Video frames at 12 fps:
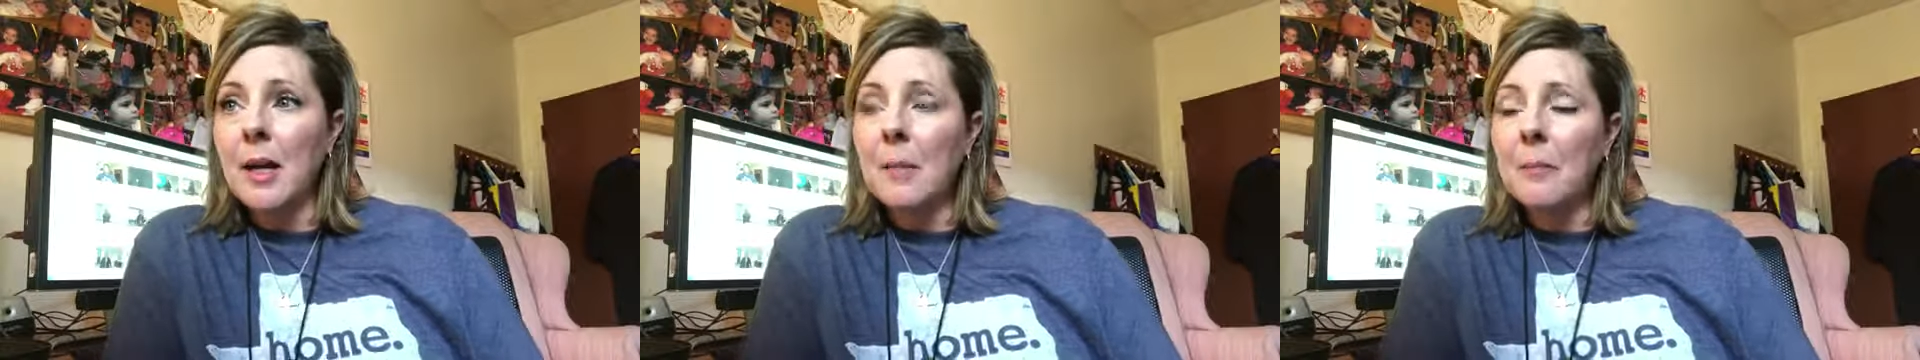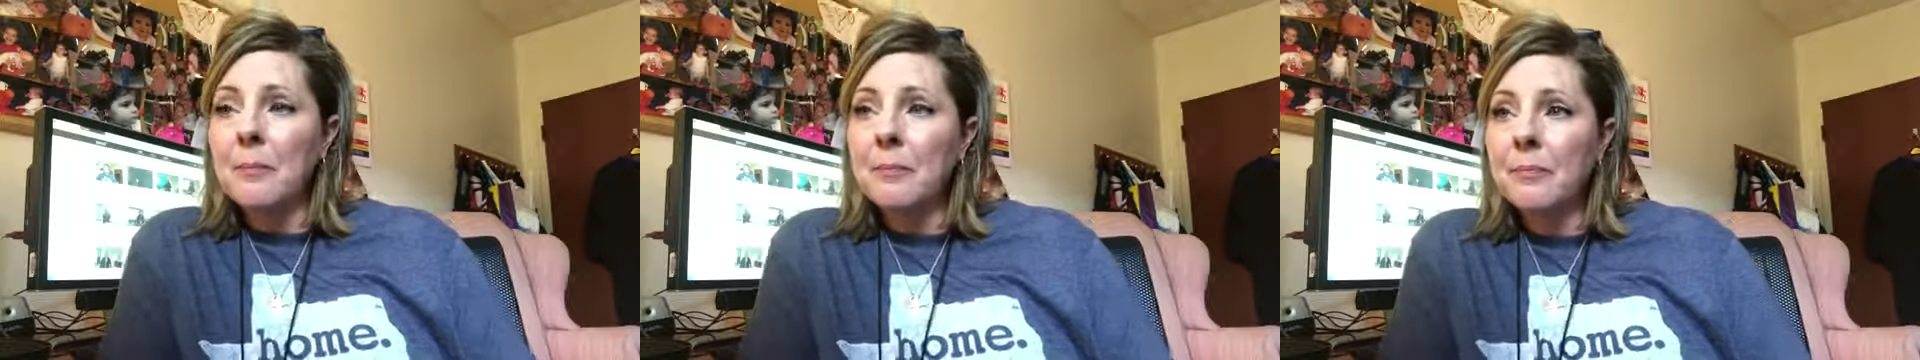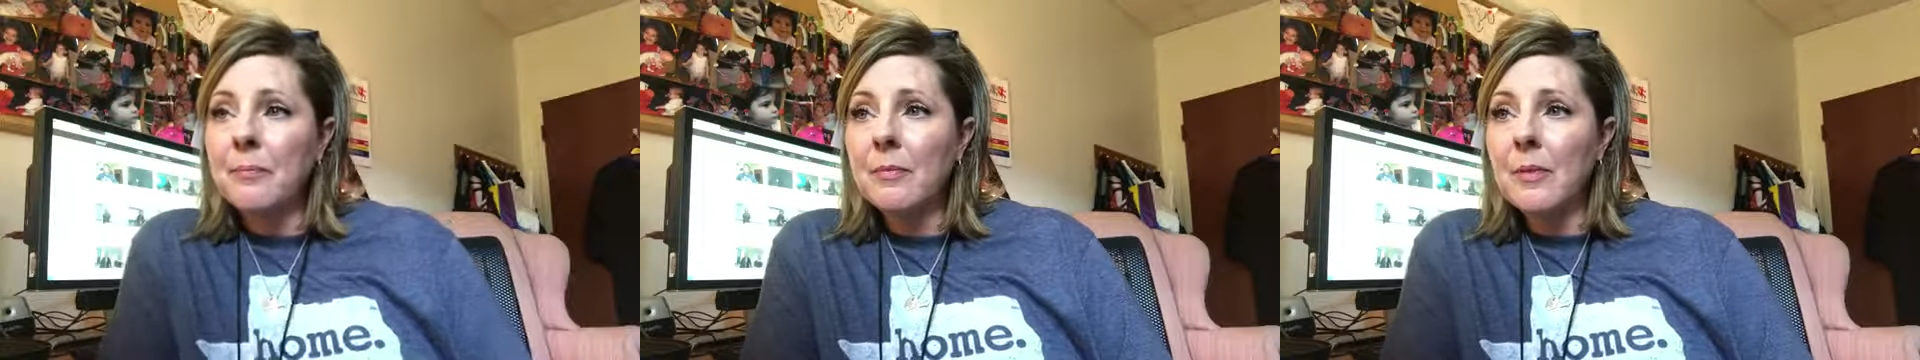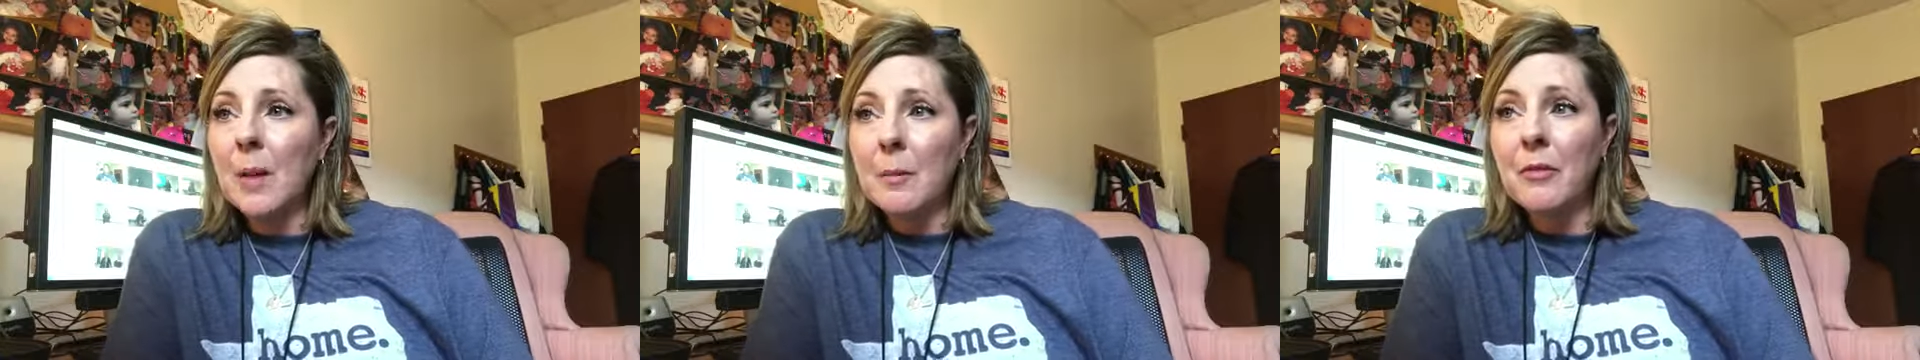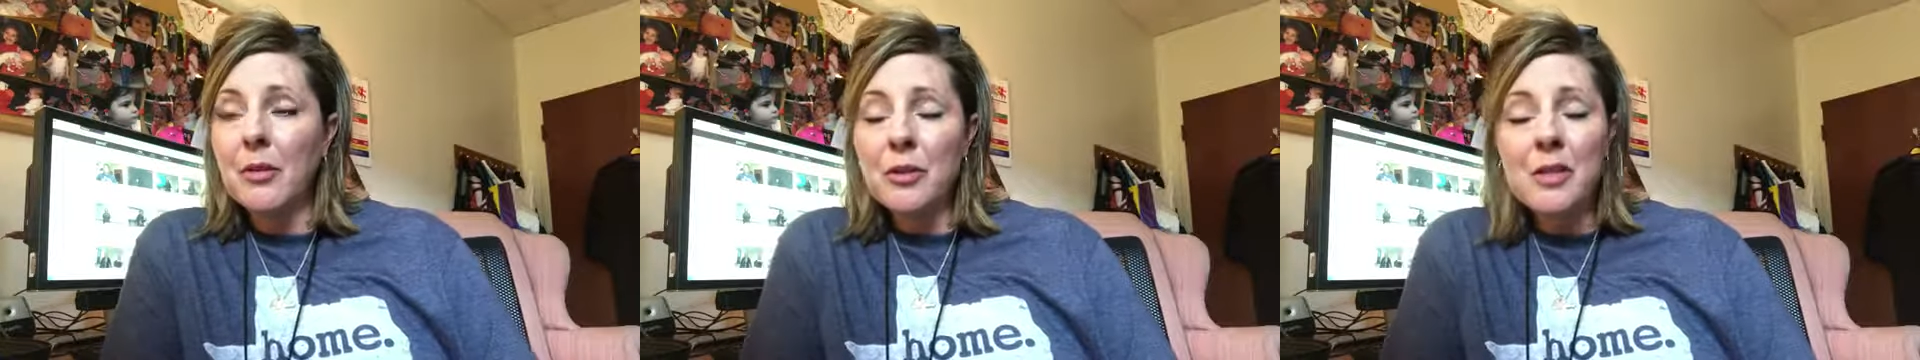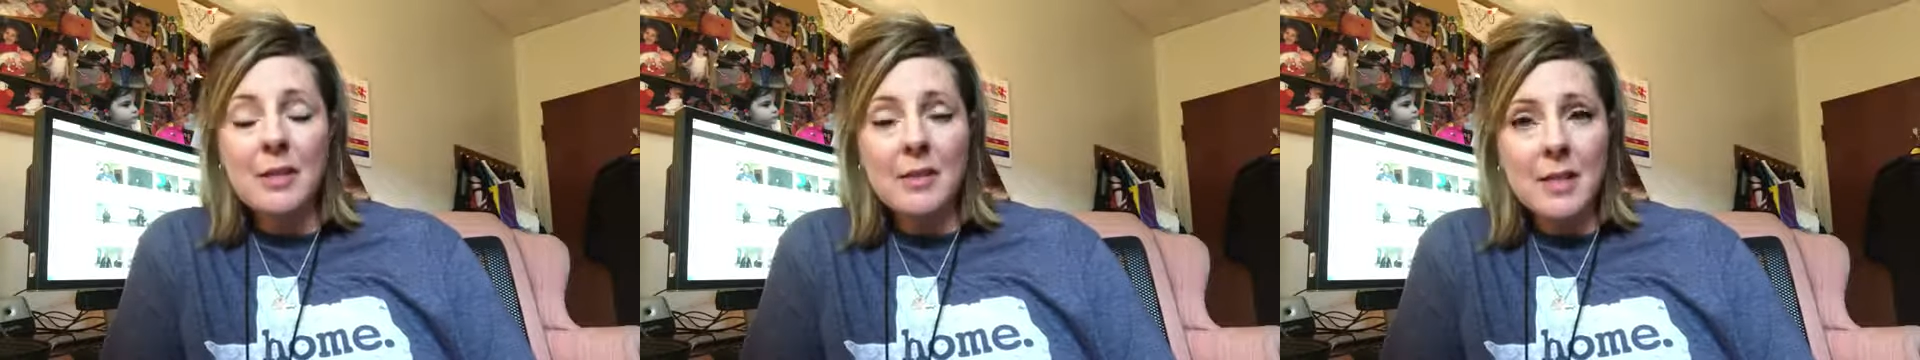I'm
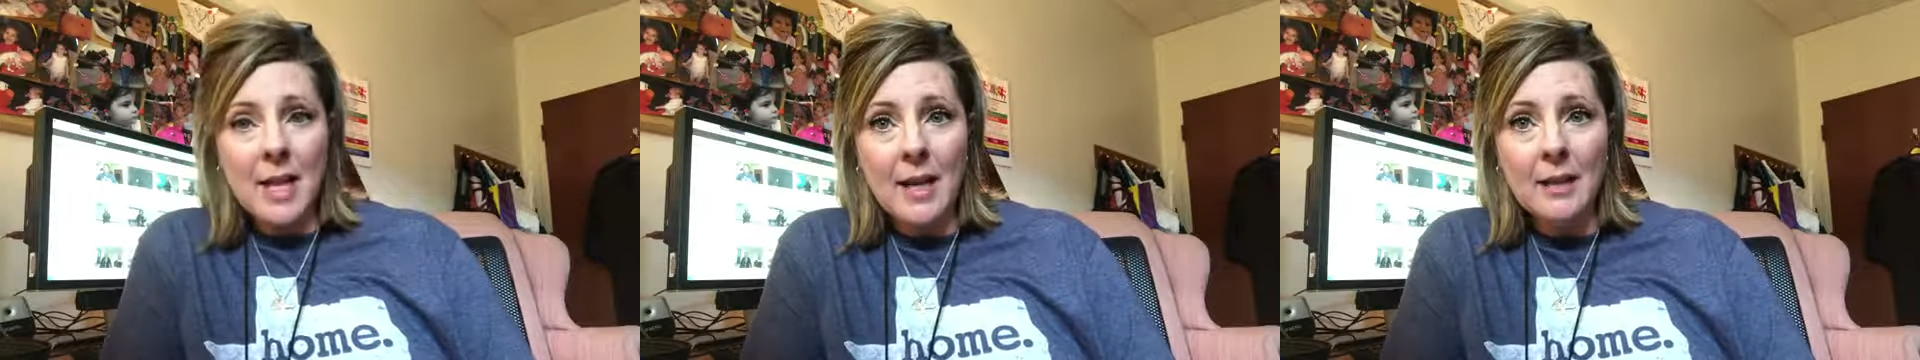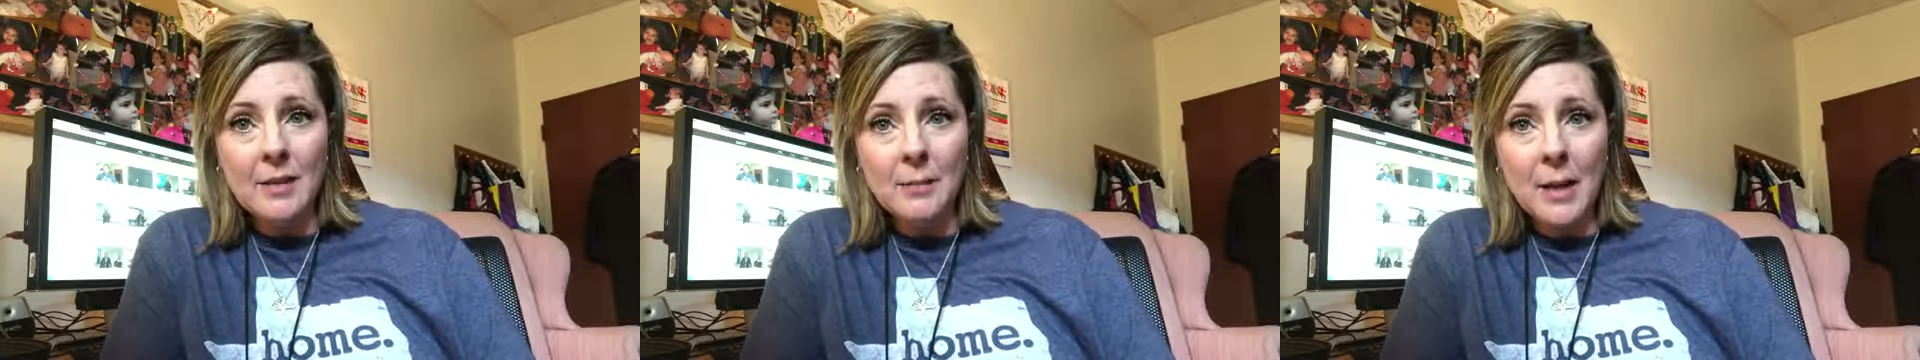averse to snakes.